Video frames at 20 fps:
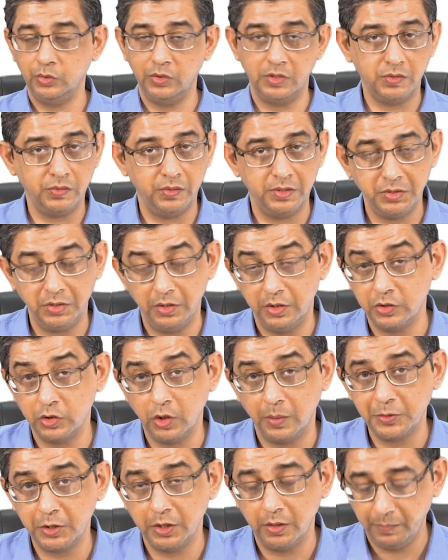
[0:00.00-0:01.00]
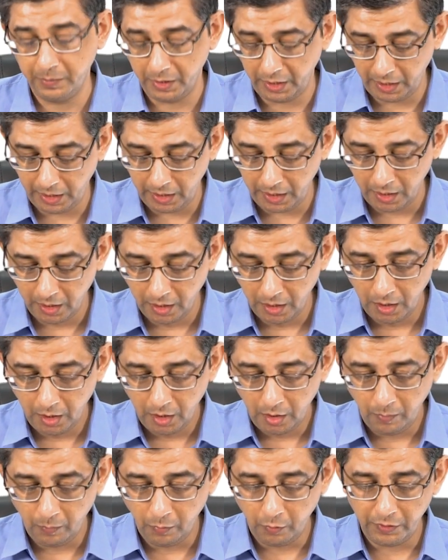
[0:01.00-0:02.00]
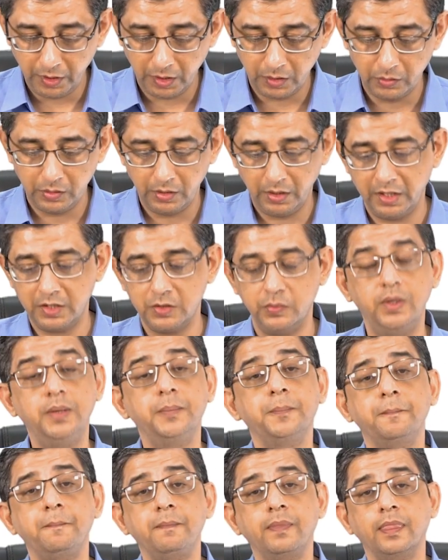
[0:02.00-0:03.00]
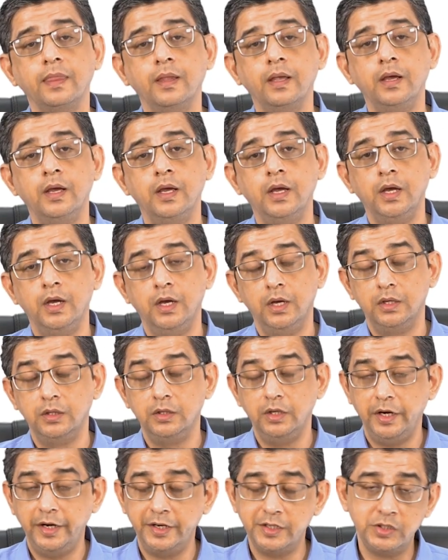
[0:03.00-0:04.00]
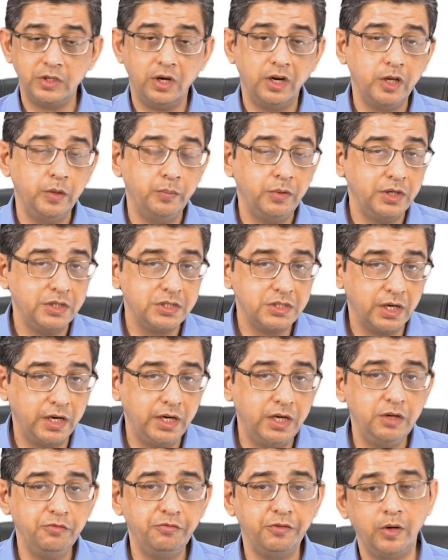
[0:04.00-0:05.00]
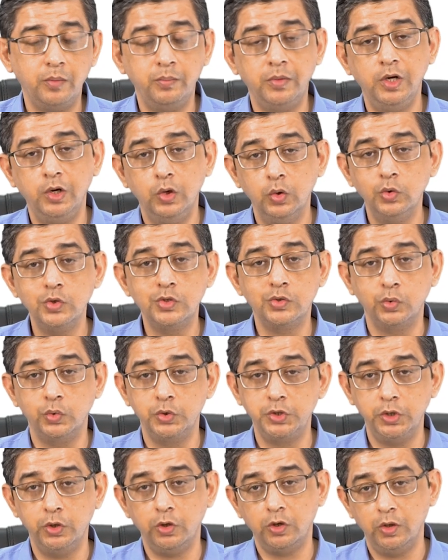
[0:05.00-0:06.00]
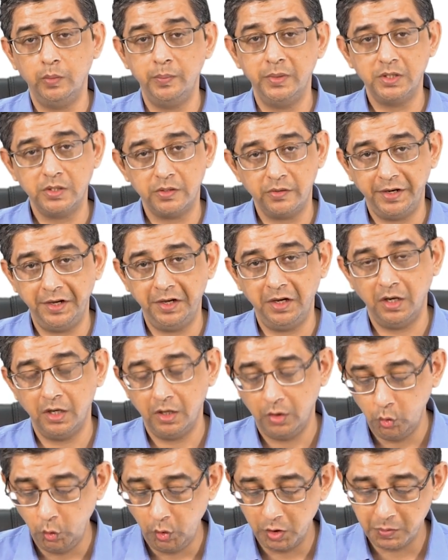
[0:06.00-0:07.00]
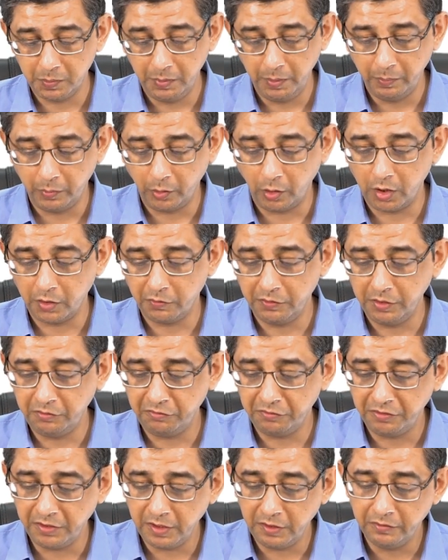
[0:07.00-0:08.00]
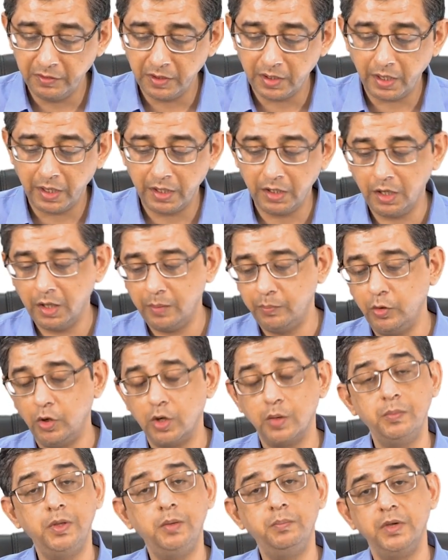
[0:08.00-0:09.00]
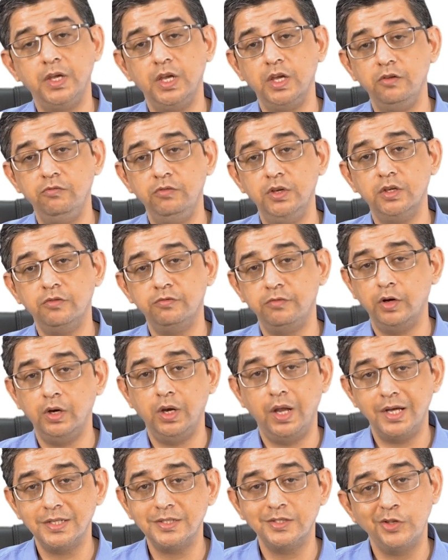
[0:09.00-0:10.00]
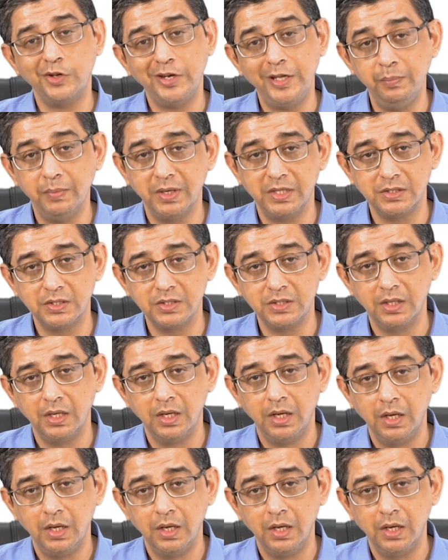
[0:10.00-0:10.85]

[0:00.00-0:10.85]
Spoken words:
this question is option number A. Moving to the next one. It's talking about a child from a low socioeconomic strata who has been brought with fever and abnormal behavior for last 3 months.